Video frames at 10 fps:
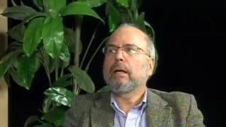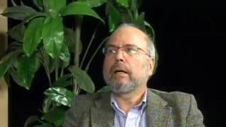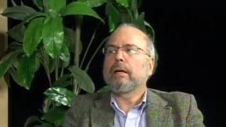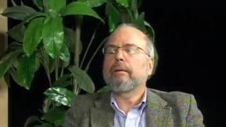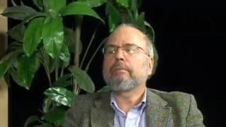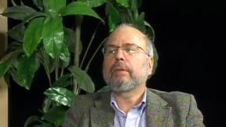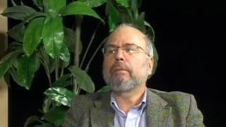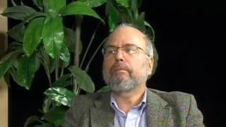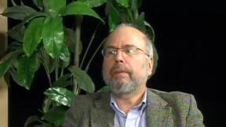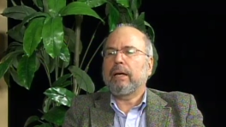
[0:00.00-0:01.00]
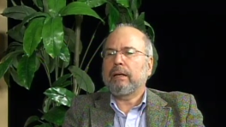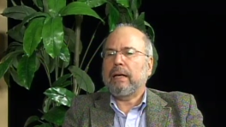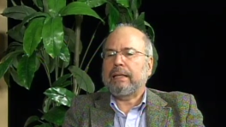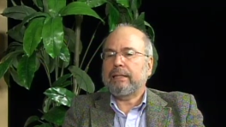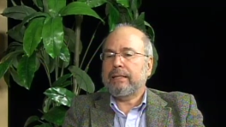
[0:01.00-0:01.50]
Um, but
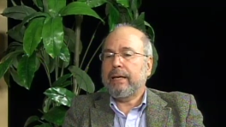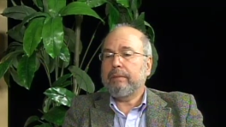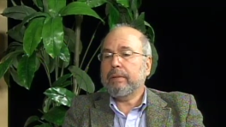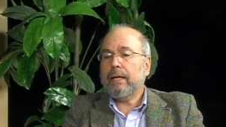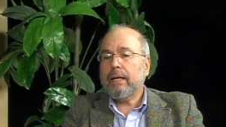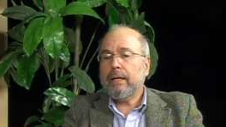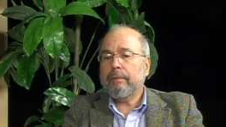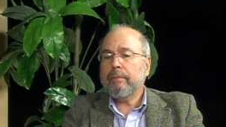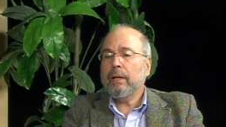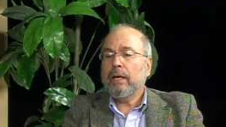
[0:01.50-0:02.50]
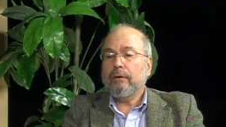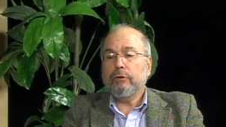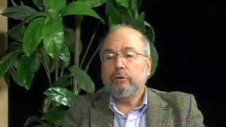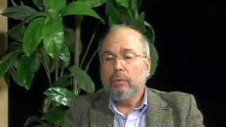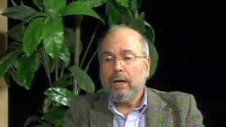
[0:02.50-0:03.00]
at the same time, if
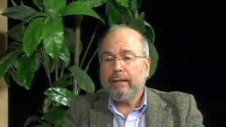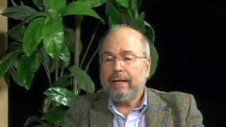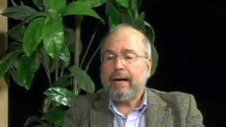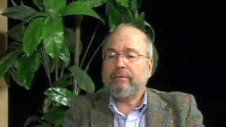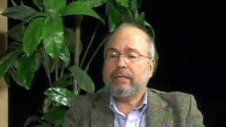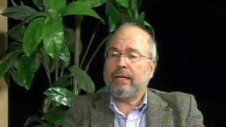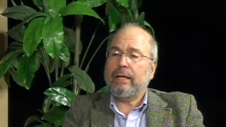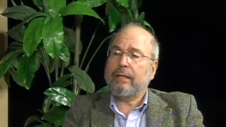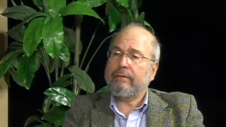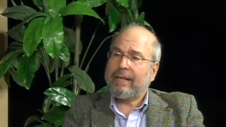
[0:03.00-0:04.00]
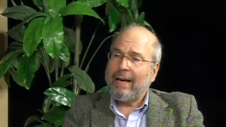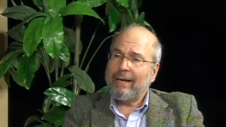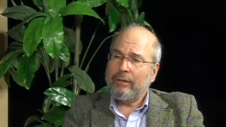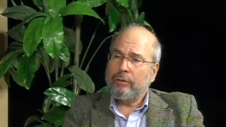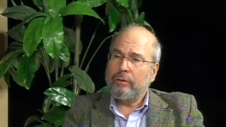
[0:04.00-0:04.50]
you want to have a scientific
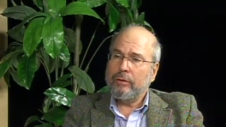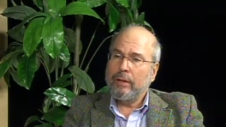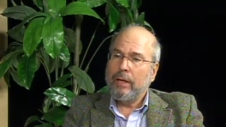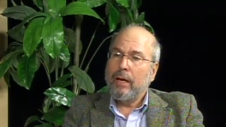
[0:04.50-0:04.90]
attitude,